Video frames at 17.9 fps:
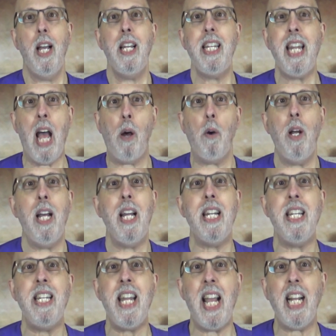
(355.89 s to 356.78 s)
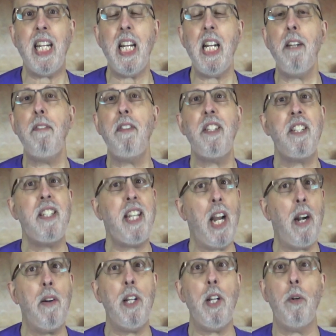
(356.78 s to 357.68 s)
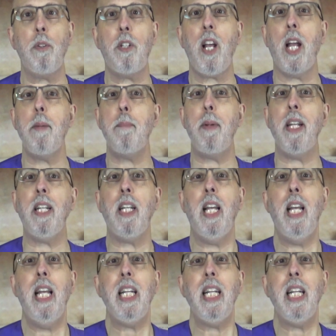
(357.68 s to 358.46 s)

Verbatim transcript: Now, negative stereotyping